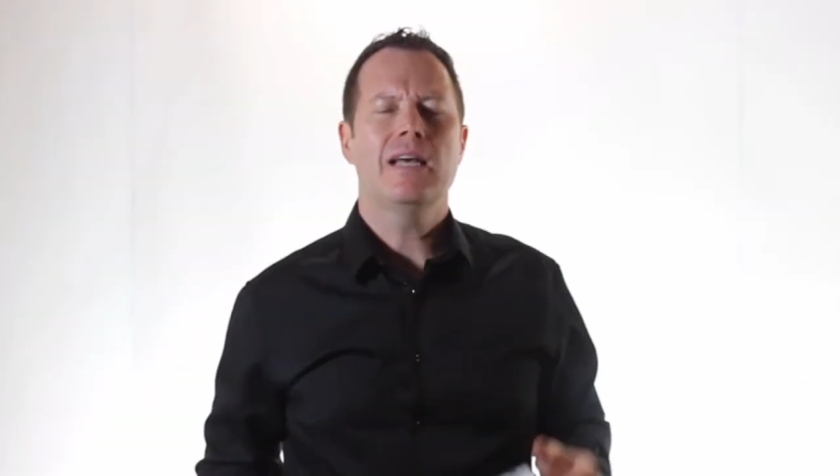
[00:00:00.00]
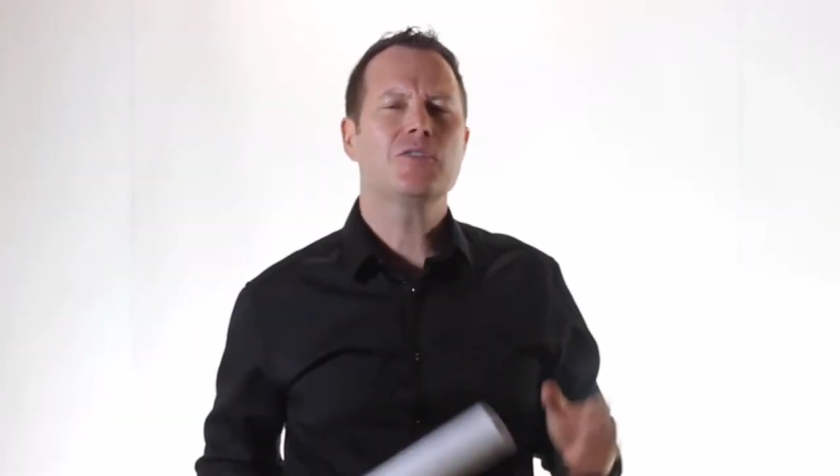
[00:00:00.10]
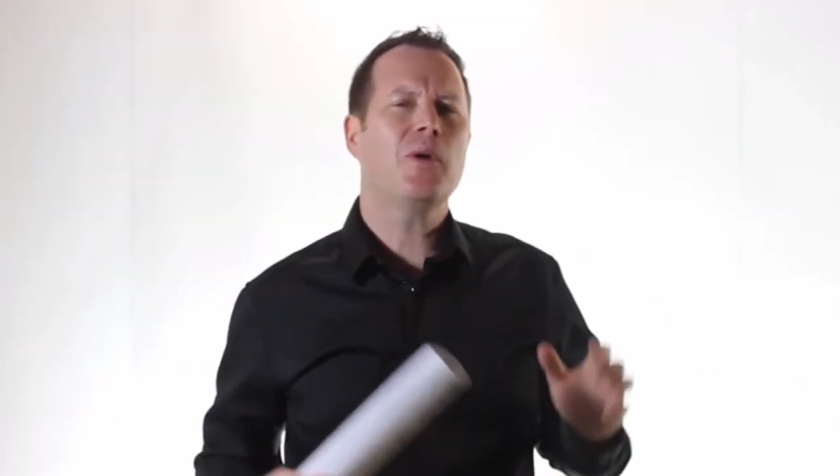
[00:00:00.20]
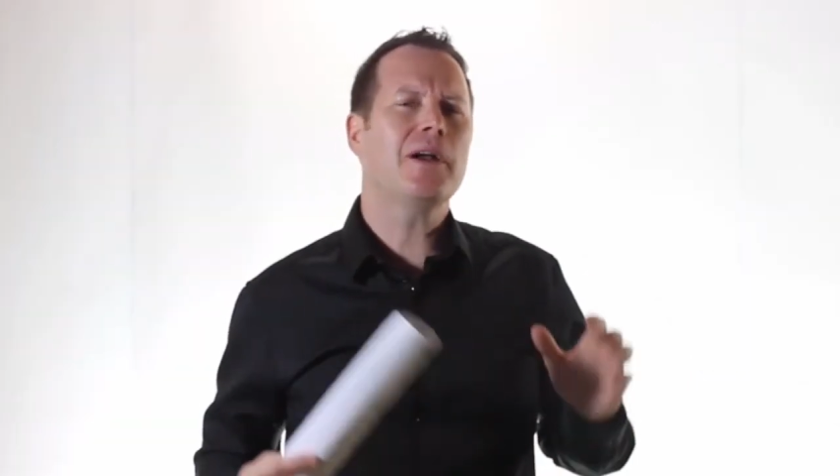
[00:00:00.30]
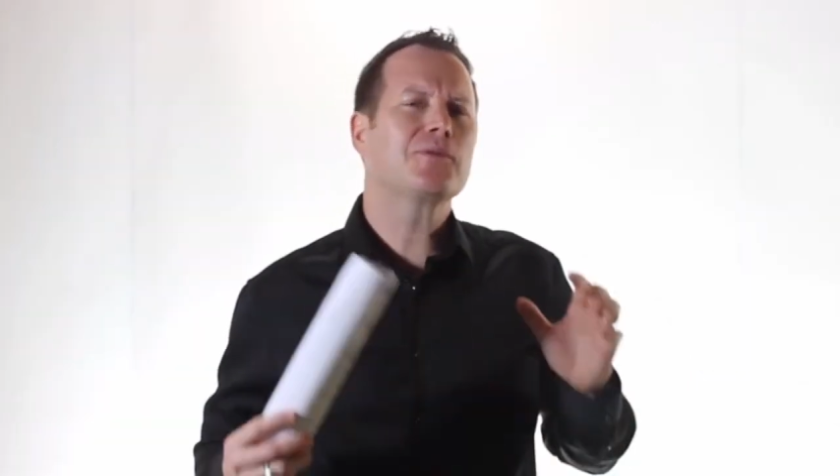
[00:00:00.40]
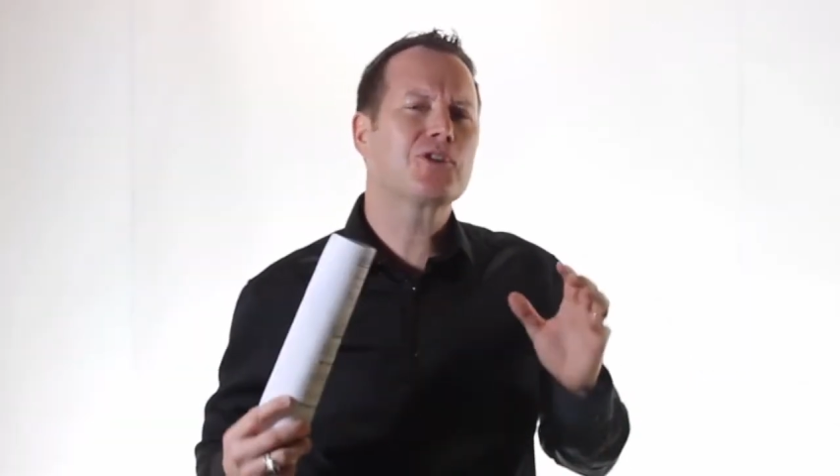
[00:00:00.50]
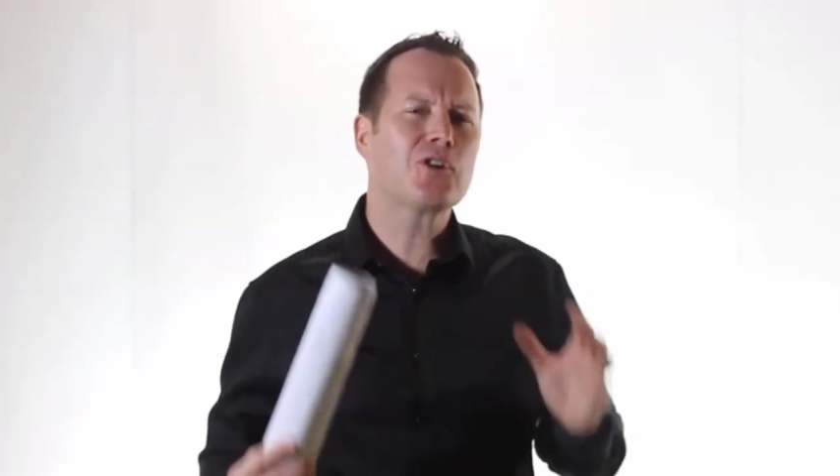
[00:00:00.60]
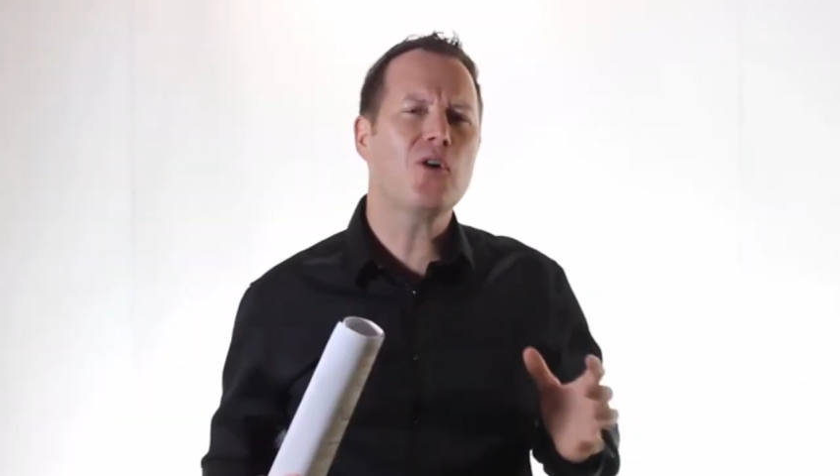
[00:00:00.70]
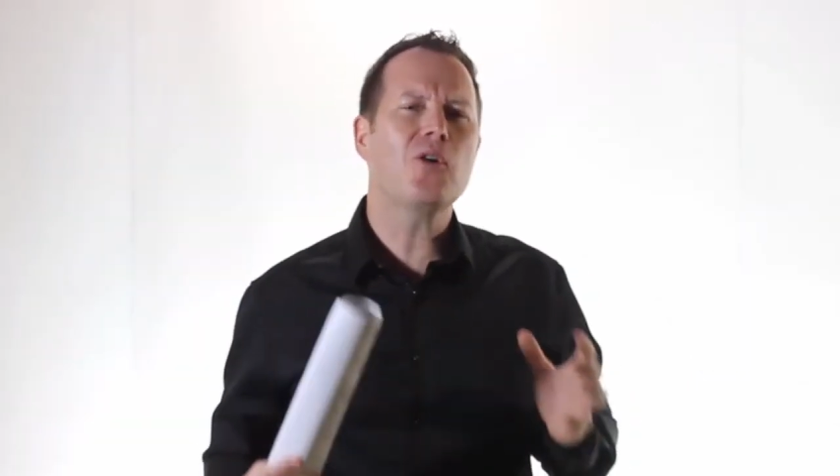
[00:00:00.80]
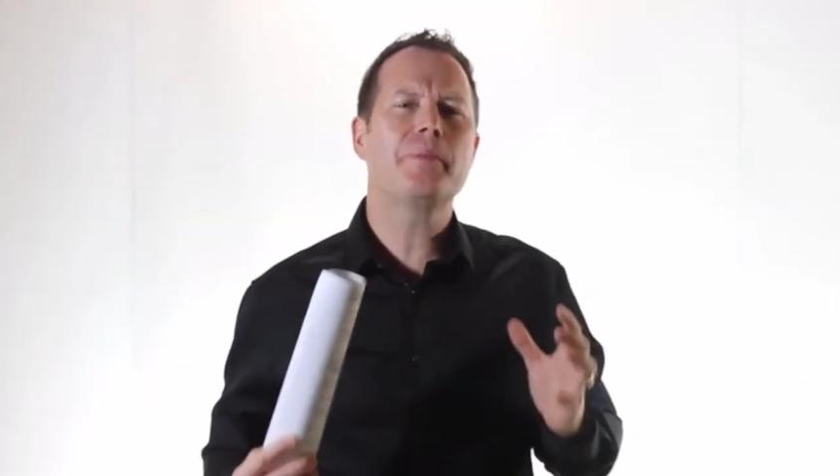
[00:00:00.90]
That's why I'm
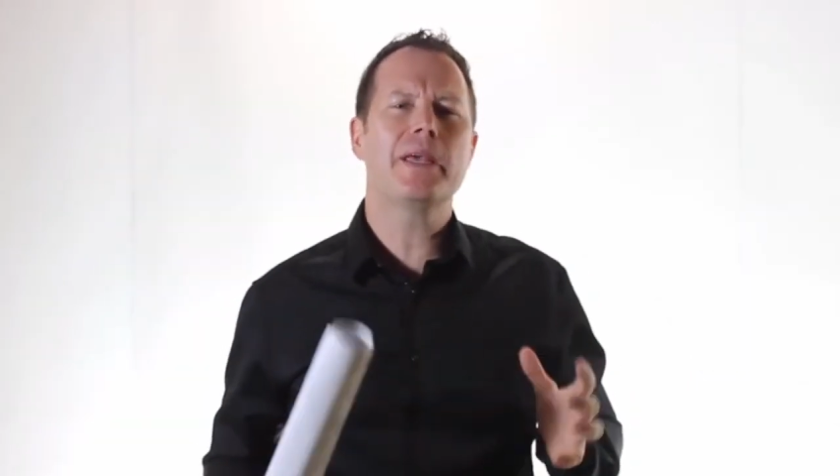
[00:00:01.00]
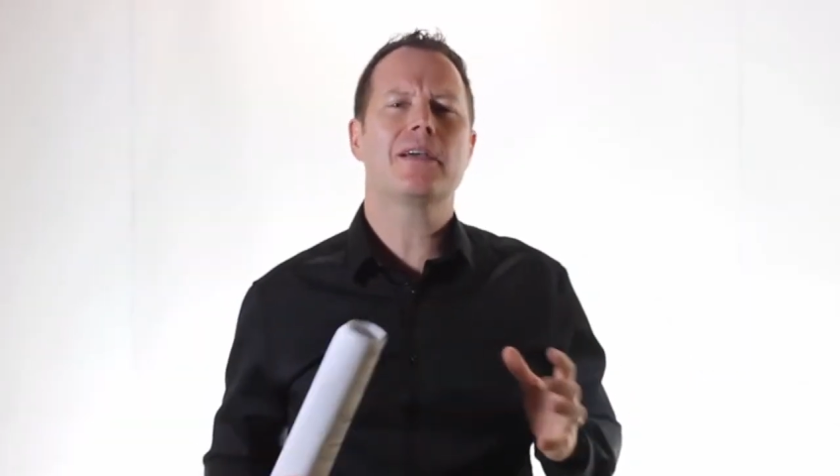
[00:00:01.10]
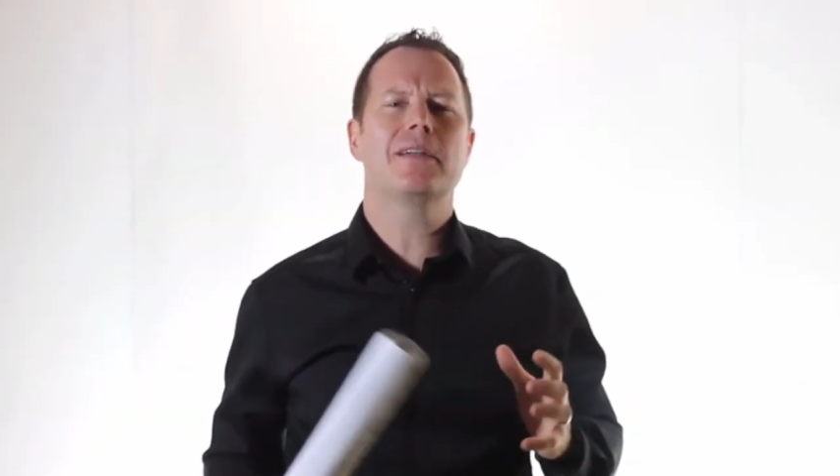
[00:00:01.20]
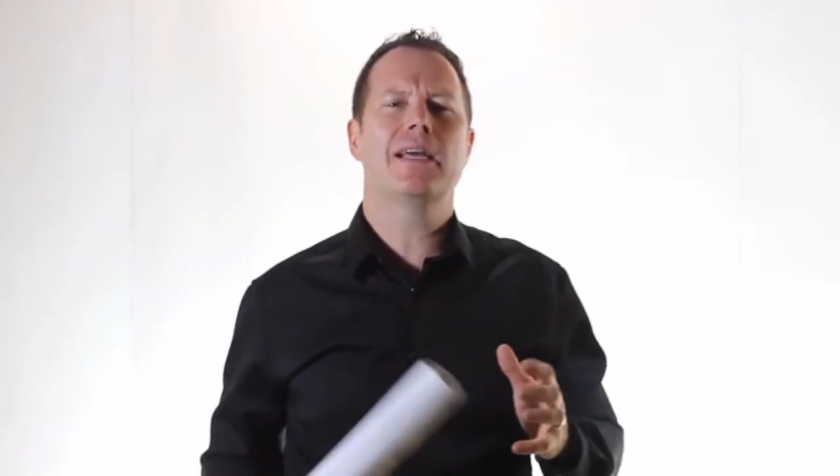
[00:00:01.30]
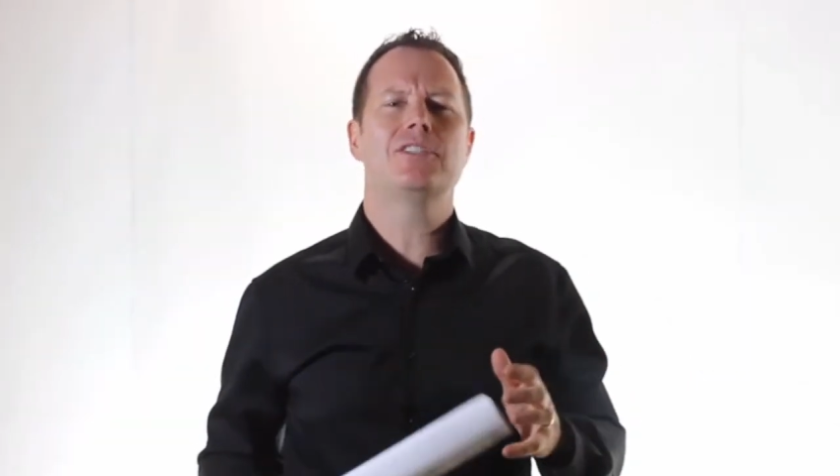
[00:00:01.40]
so big on